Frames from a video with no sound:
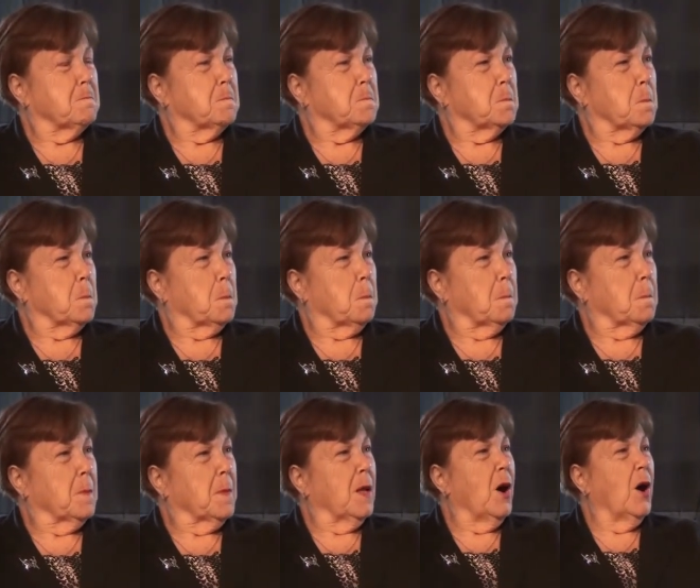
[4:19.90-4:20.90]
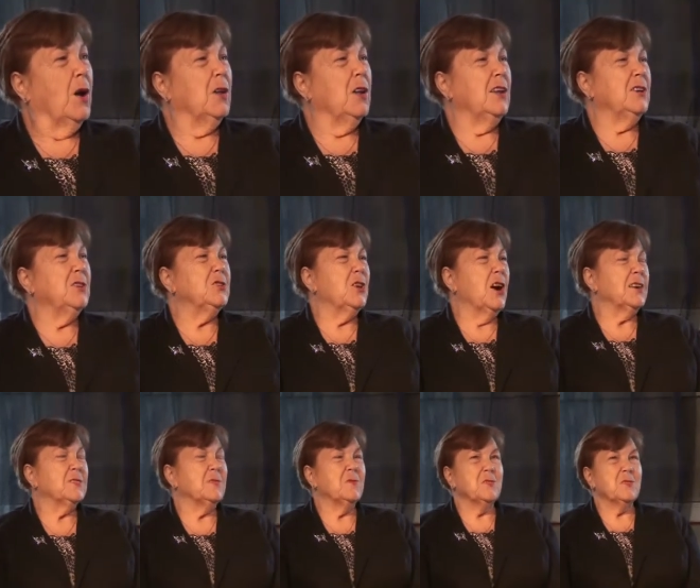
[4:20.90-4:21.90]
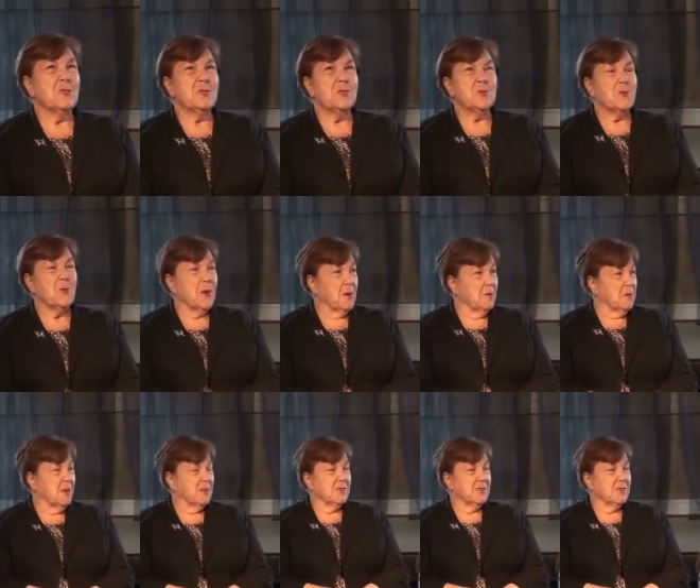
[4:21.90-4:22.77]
Jackson's. Uh, Lily Jackson was a scream.